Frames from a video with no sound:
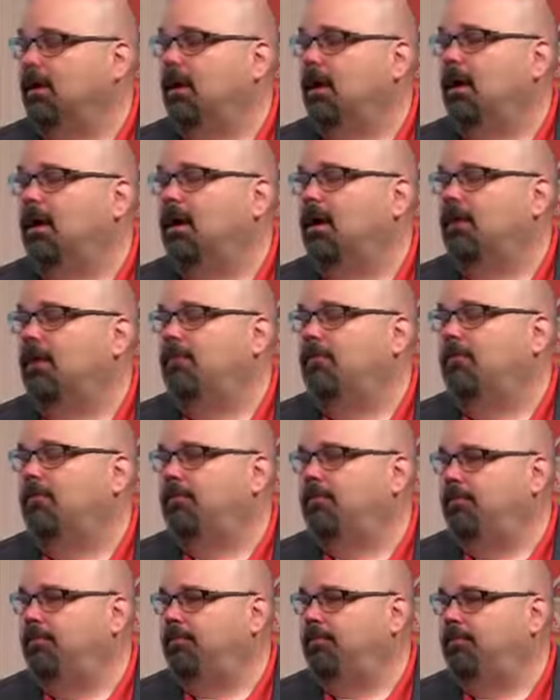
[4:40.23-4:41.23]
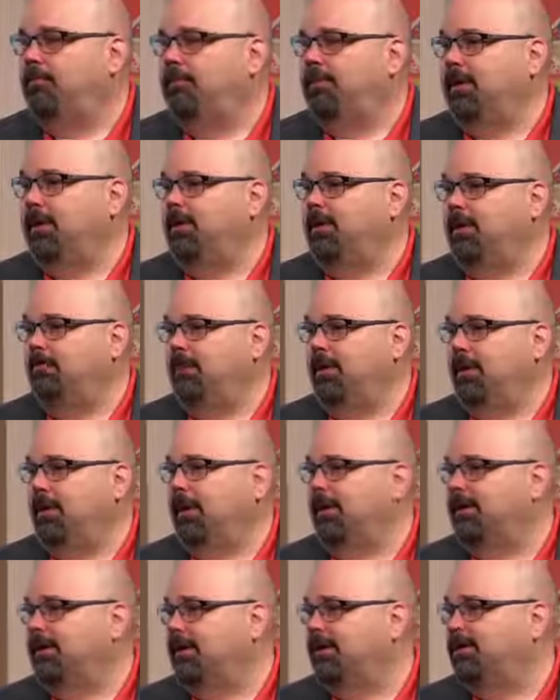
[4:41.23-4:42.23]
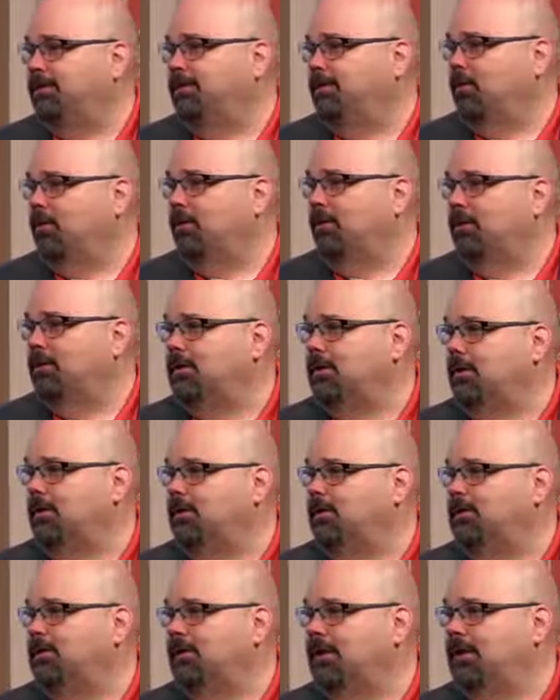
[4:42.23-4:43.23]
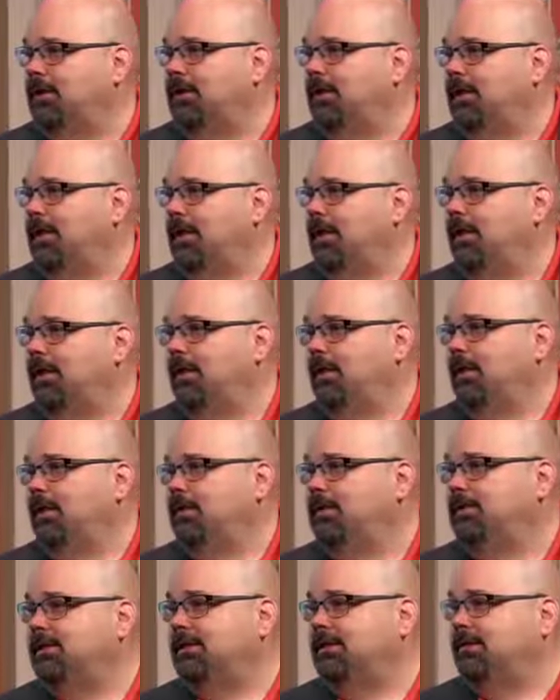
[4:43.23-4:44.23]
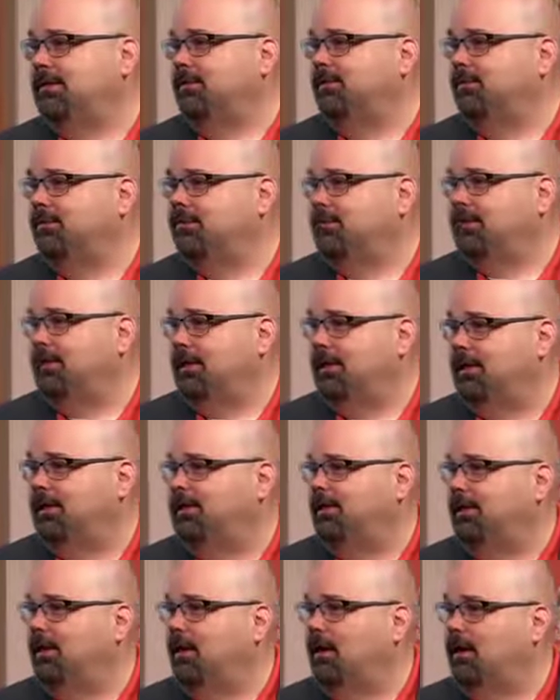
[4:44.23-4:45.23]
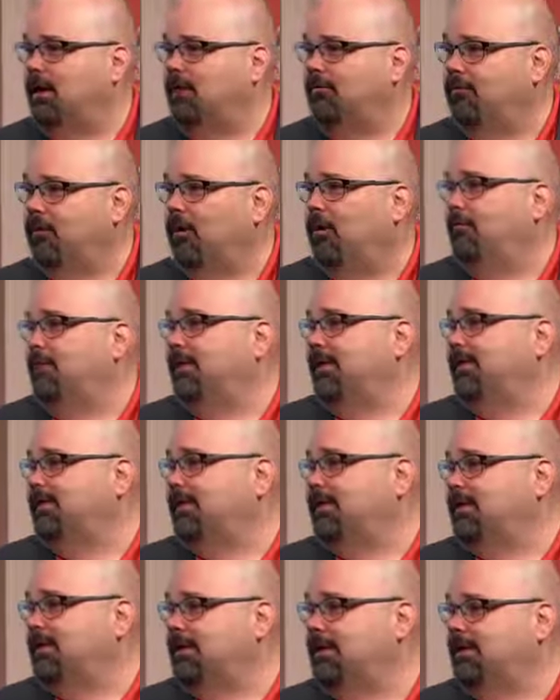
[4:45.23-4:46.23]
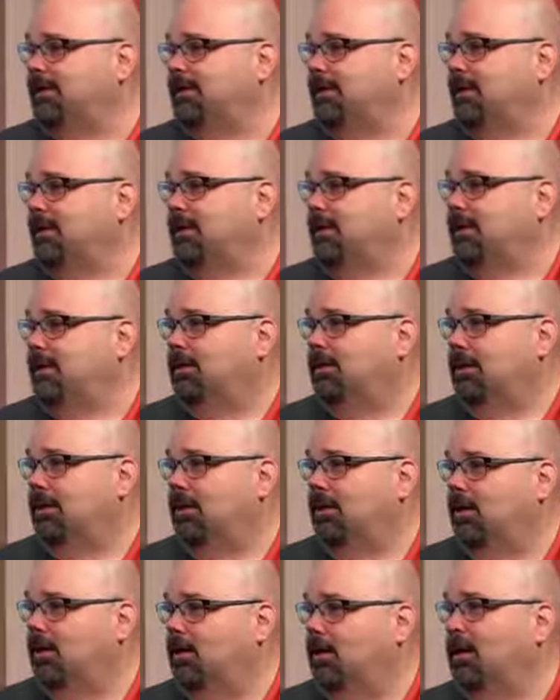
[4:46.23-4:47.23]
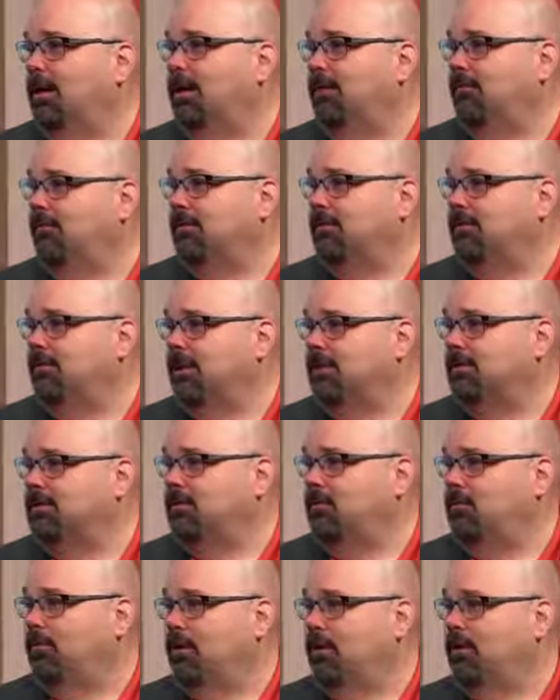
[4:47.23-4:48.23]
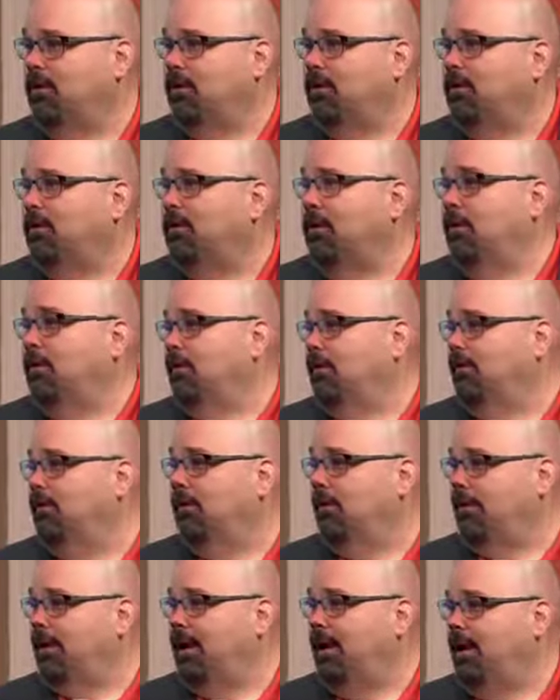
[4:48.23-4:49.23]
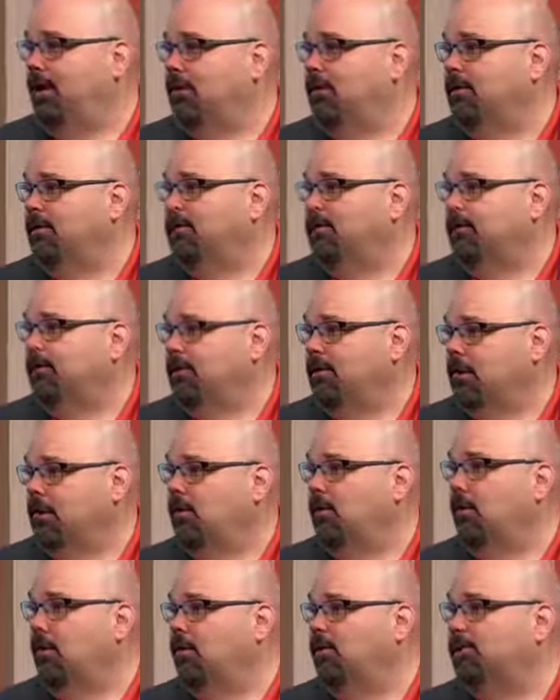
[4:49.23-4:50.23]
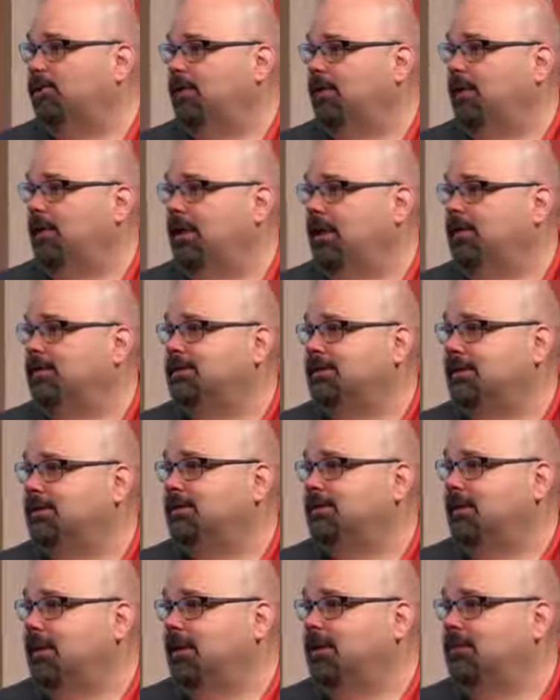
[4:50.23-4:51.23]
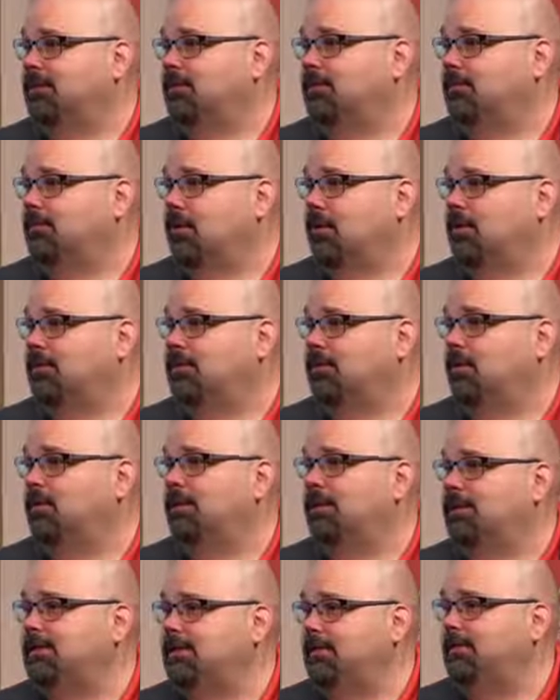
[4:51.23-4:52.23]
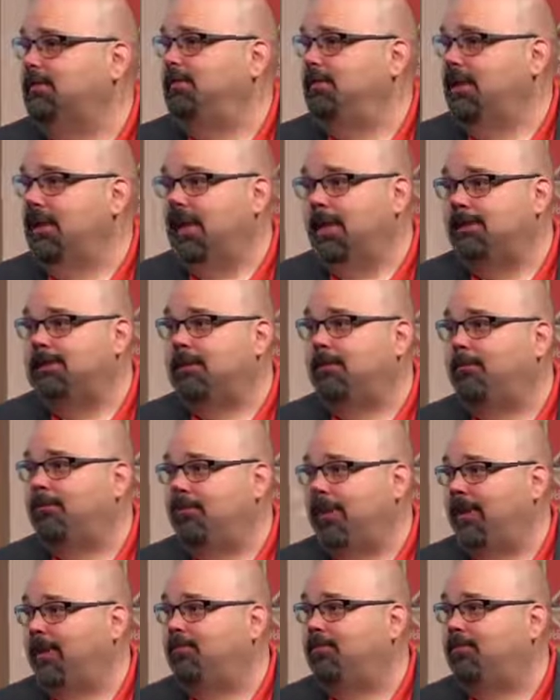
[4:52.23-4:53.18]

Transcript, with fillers: Um, but I think it's important to understand that 60% of all businesses that are hit with ransomware that aren't prepared sure close in the next six months right so that's it's crazy a, it's a I think big that